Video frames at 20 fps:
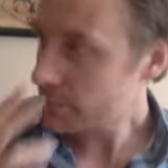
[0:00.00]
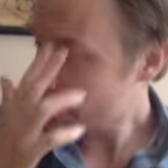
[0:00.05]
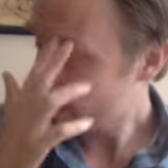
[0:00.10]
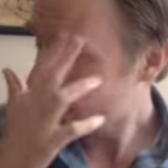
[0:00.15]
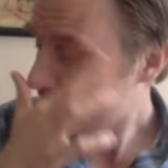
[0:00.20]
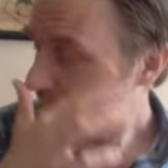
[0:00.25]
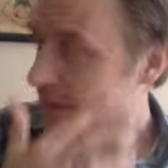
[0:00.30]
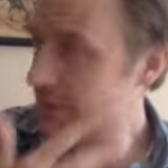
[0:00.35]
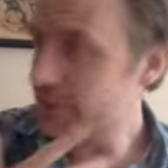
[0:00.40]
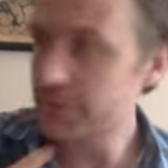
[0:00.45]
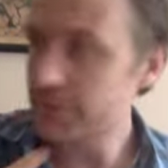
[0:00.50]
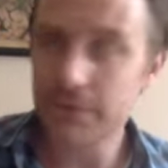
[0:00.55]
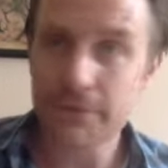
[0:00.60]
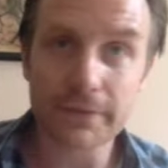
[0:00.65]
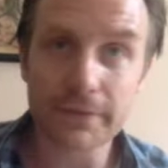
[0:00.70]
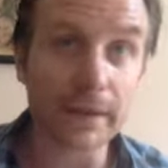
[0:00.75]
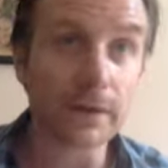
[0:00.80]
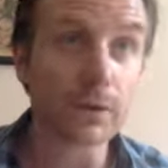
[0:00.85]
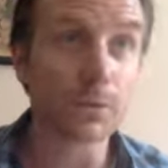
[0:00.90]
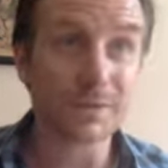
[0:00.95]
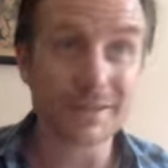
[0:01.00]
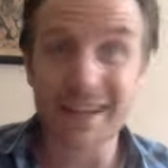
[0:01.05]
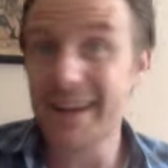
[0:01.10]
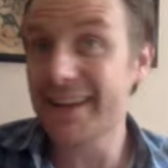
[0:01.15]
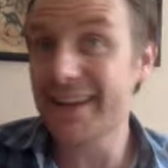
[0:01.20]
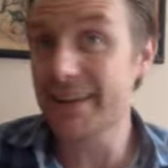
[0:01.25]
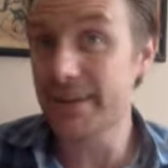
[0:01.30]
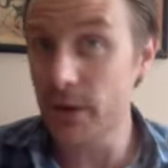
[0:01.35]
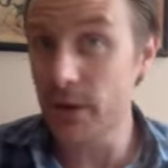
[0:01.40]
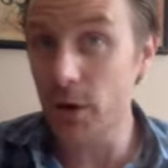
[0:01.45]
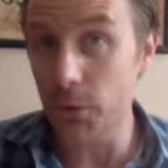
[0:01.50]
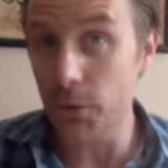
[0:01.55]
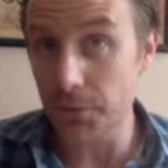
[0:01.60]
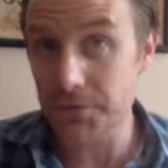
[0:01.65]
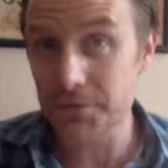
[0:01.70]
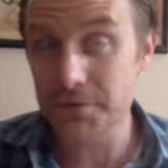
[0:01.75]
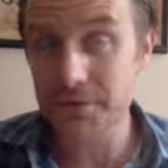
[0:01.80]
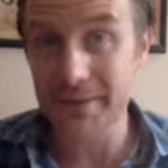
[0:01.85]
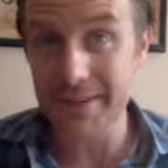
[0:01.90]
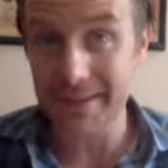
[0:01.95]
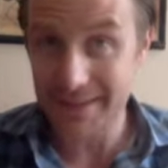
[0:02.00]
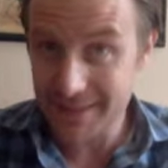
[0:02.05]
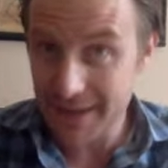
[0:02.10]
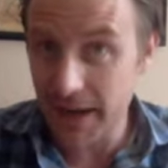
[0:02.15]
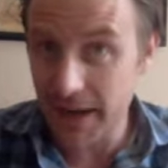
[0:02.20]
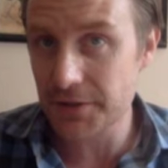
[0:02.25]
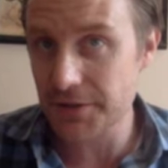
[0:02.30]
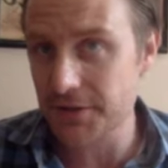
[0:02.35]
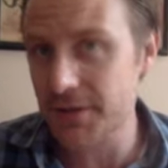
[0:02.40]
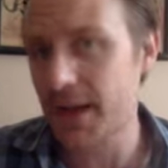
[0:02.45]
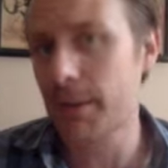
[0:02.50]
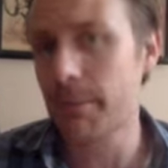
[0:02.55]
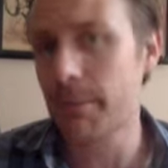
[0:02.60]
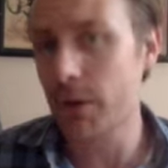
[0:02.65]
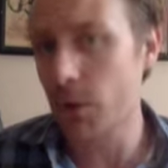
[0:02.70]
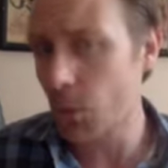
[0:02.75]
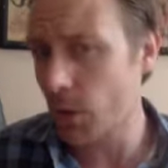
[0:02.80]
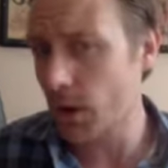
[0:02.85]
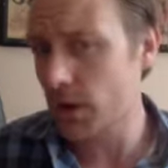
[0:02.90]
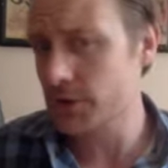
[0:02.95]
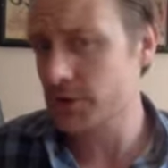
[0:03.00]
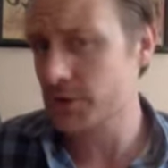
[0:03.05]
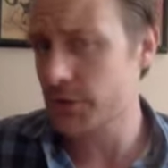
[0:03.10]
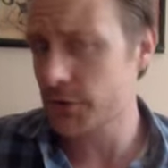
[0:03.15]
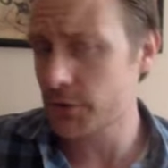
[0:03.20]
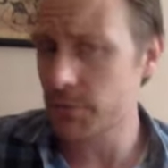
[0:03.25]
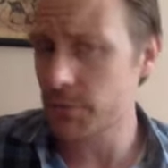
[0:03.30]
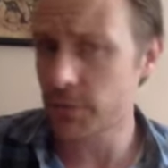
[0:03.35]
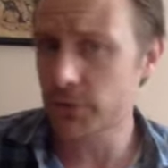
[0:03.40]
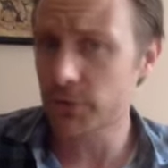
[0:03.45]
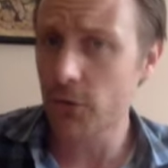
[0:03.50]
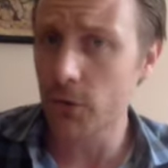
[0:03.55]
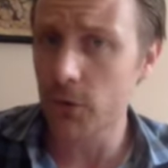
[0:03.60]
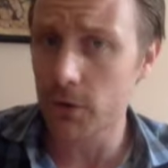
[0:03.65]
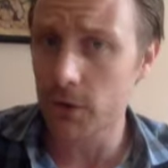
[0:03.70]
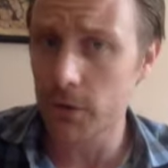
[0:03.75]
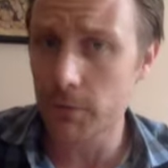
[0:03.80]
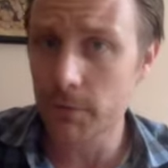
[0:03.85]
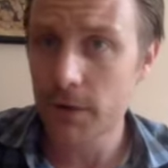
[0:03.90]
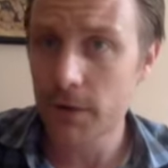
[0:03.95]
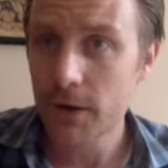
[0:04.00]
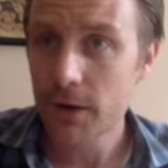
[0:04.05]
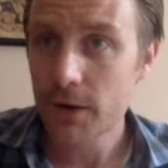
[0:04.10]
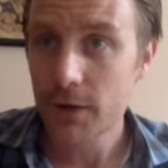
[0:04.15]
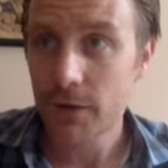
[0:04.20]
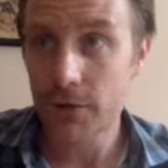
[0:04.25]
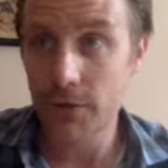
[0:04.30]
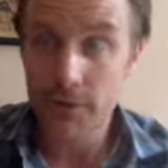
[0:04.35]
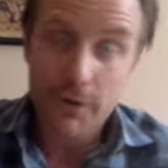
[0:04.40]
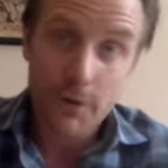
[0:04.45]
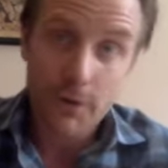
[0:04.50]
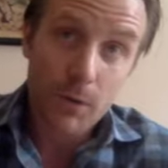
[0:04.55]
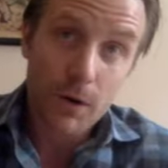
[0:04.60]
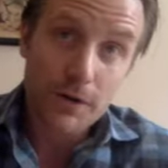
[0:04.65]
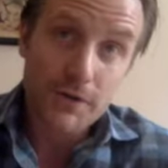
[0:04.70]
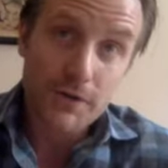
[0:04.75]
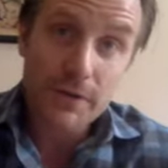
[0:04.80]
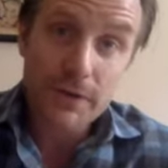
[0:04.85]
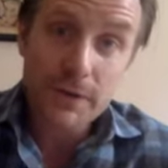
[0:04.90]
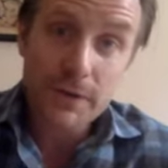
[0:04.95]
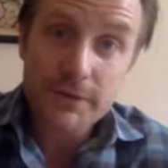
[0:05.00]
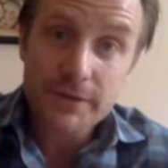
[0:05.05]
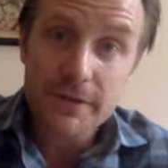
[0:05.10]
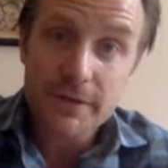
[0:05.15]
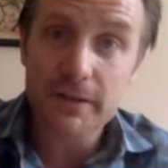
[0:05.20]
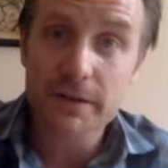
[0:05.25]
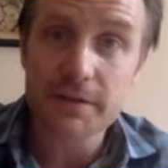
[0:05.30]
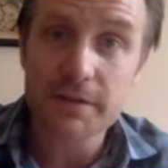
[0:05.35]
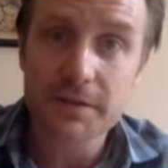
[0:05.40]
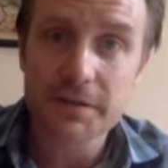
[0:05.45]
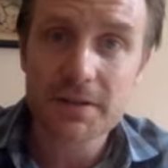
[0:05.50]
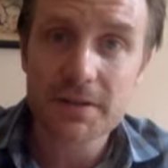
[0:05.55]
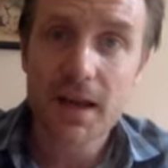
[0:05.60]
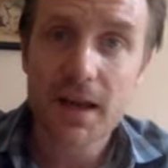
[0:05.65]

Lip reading: if they don't take notes the entire time they're watching you perform or they're watching you teach,